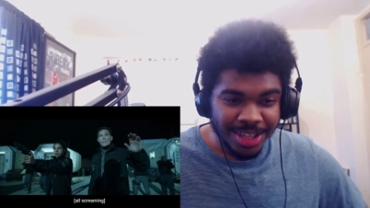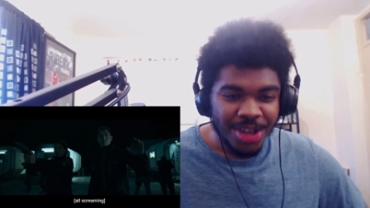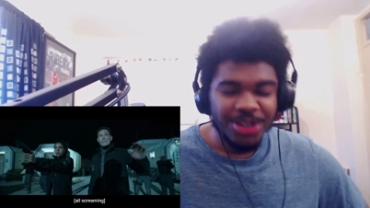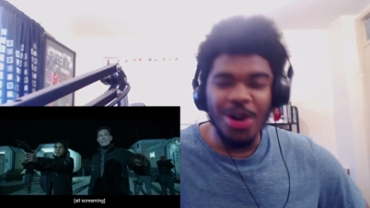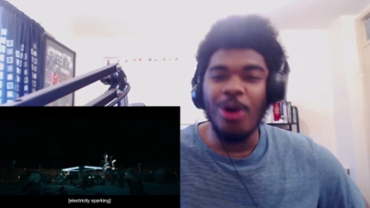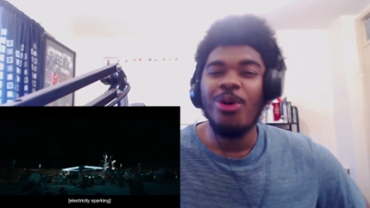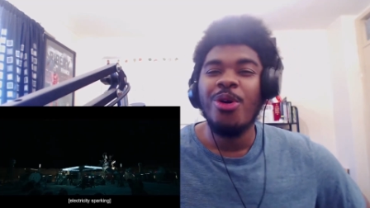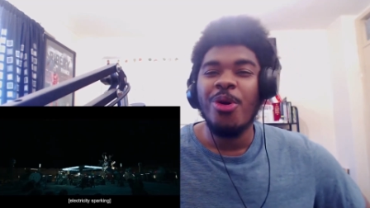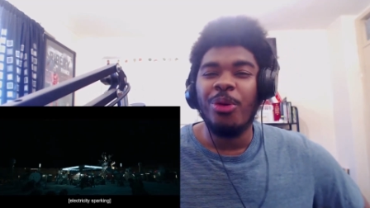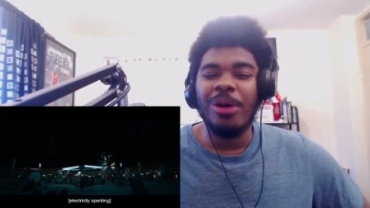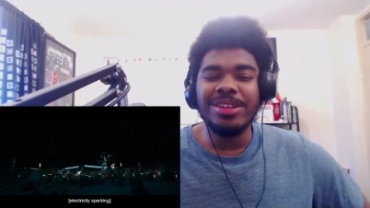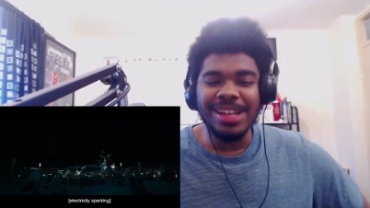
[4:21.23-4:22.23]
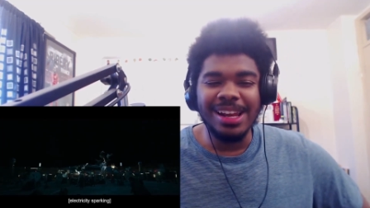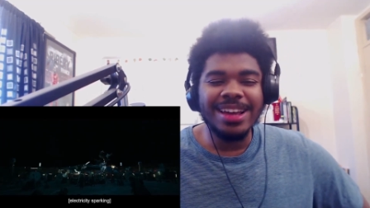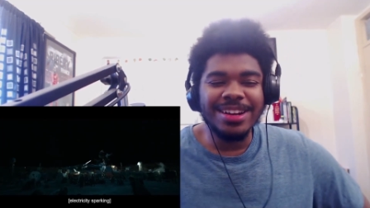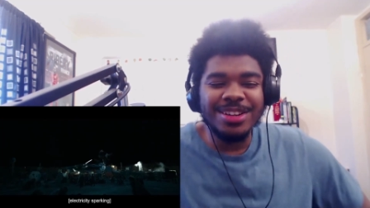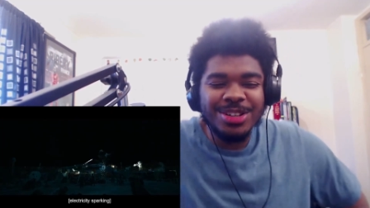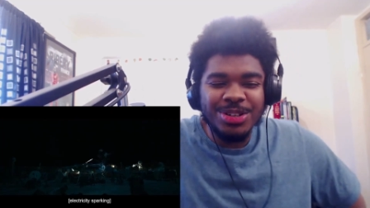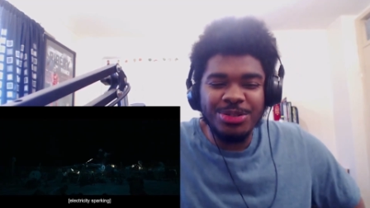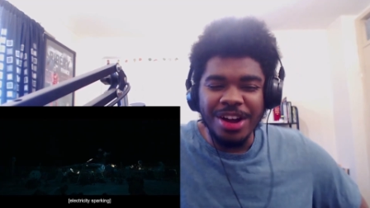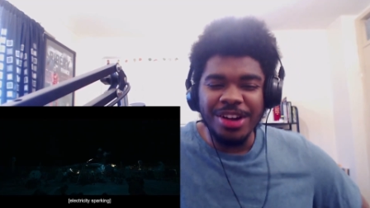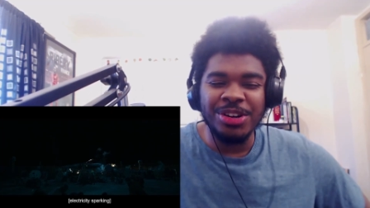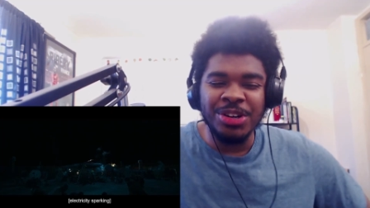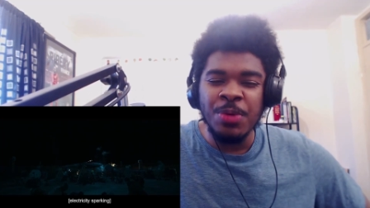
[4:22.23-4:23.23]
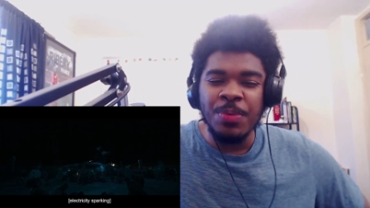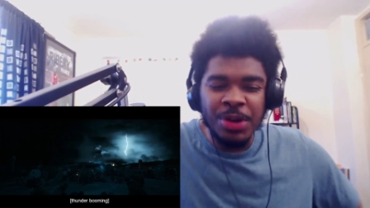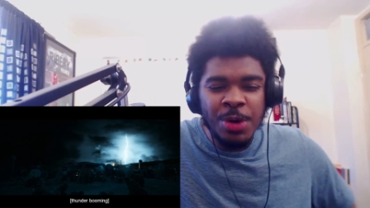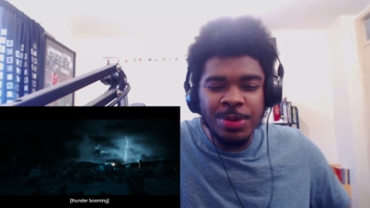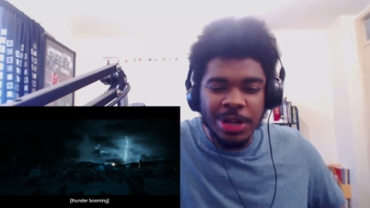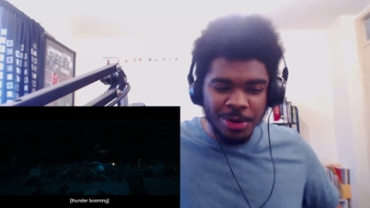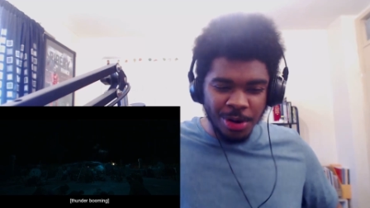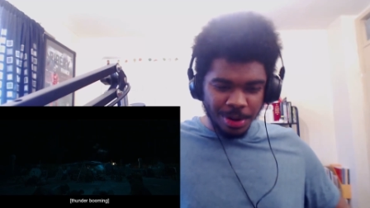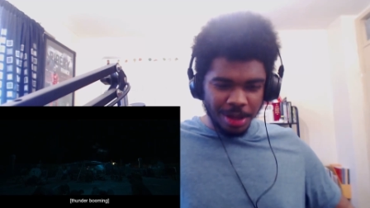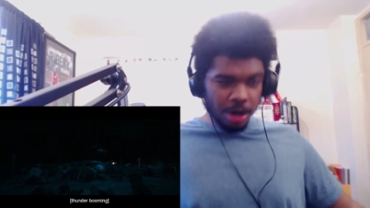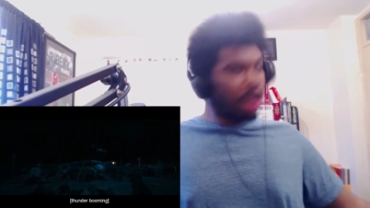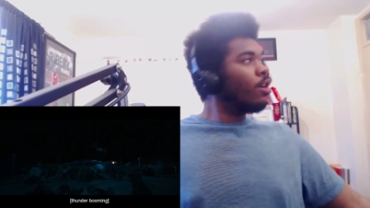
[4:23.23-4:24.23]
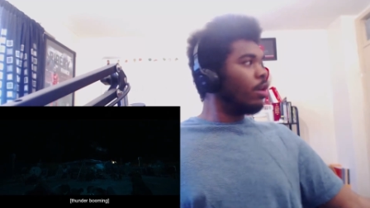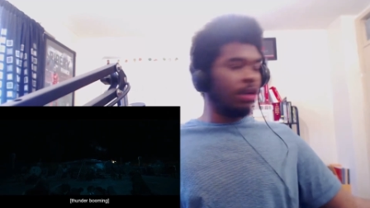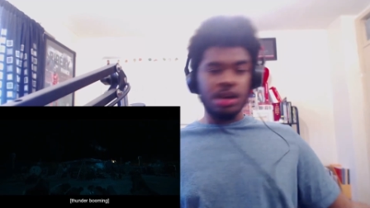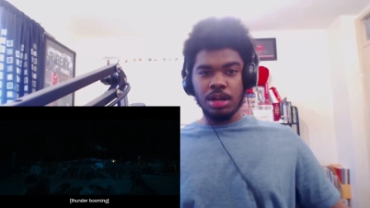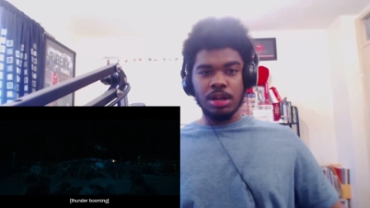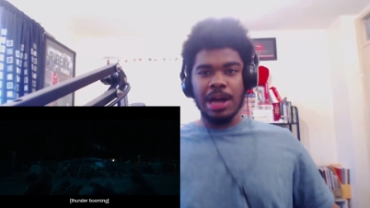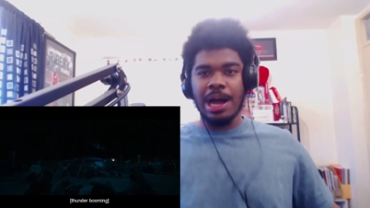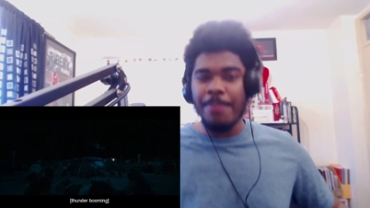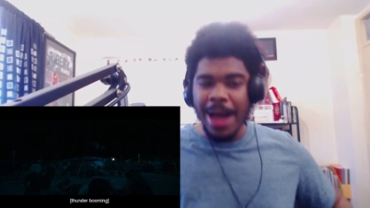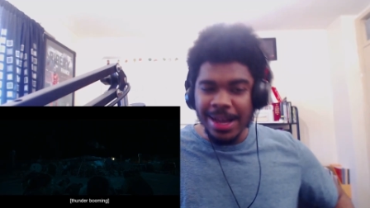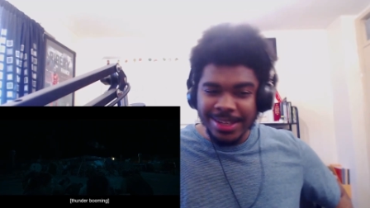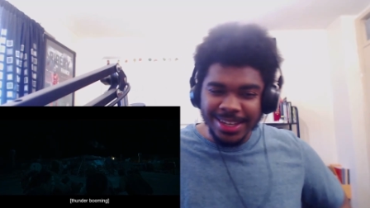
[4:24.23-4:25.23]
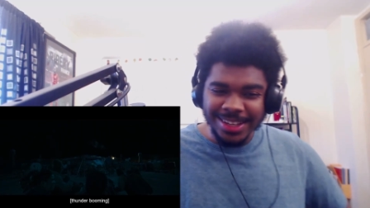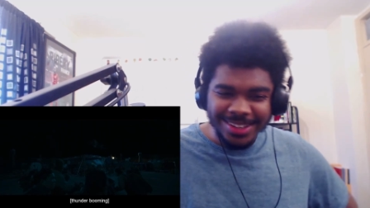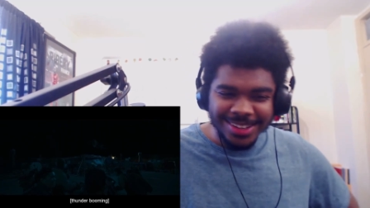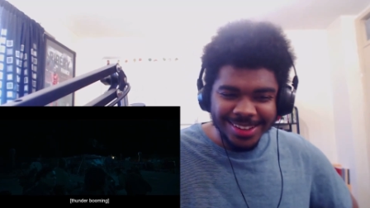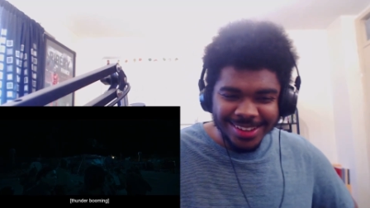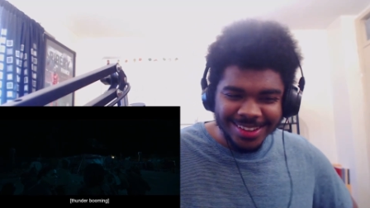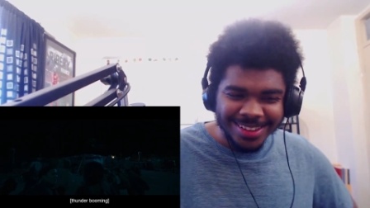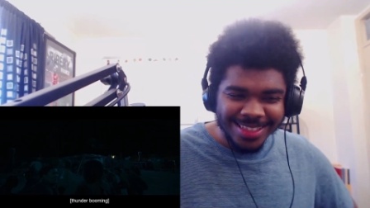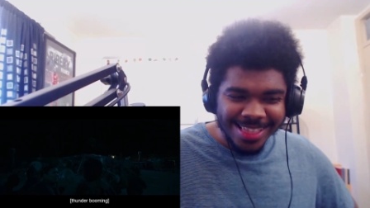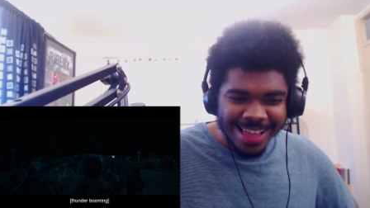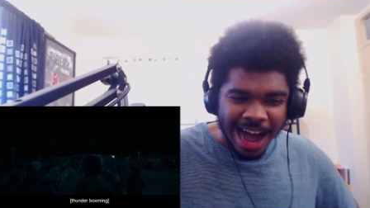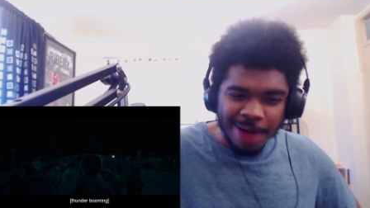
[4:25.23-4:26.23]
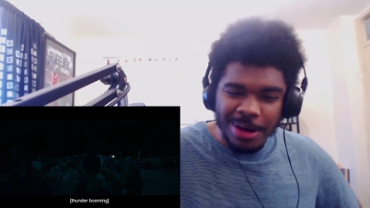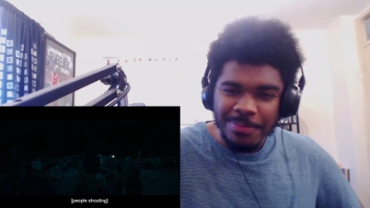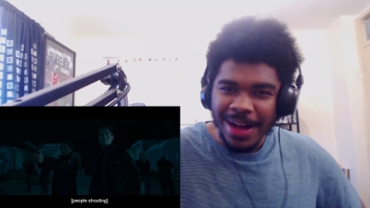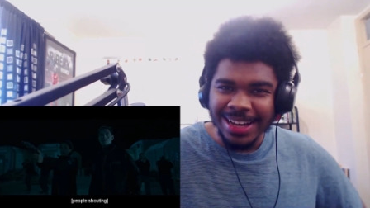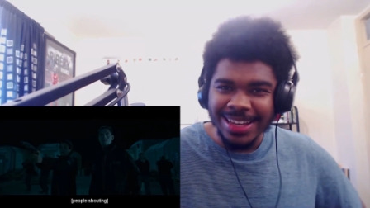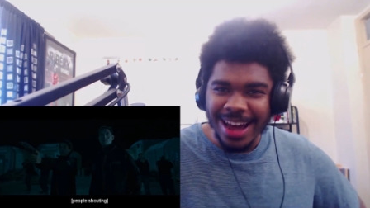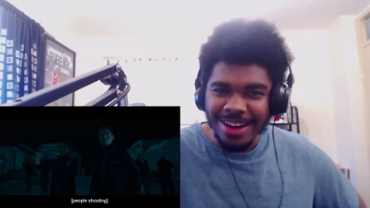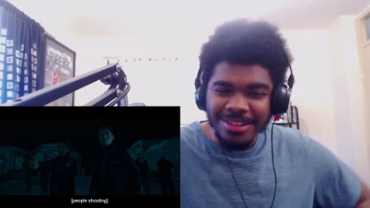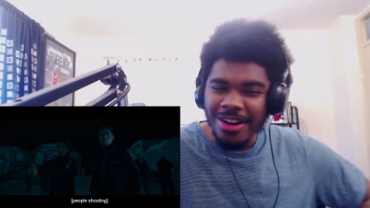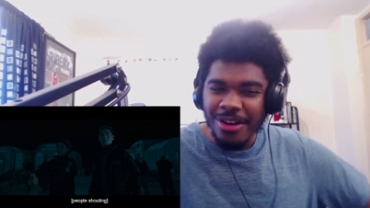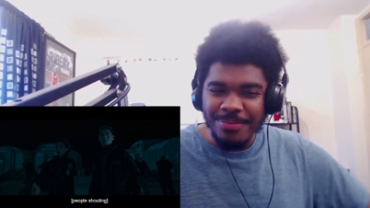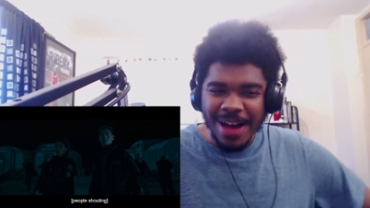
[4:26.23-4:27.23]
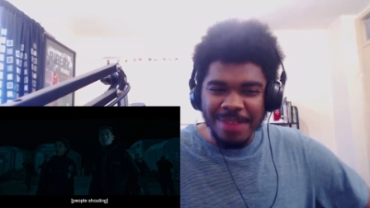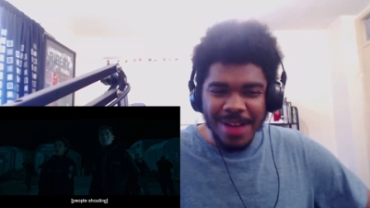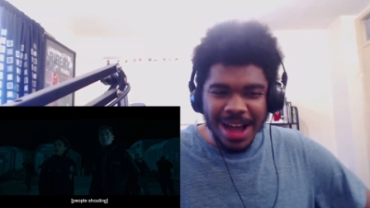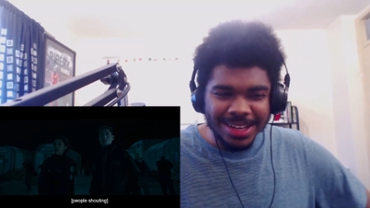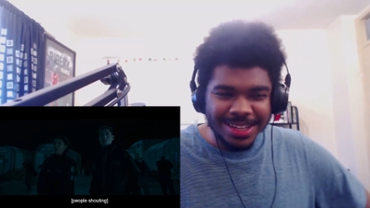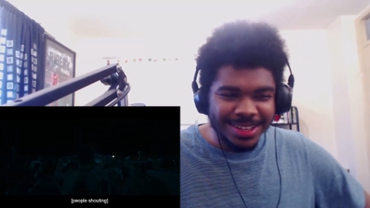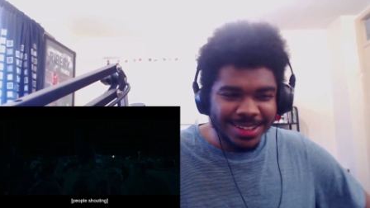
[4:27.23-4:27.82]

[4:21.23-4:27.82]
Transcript: Yo, watch the lightning strike Cooper, and gonna come like, oh, I'm back. How am I back? I don't know, but I'm back.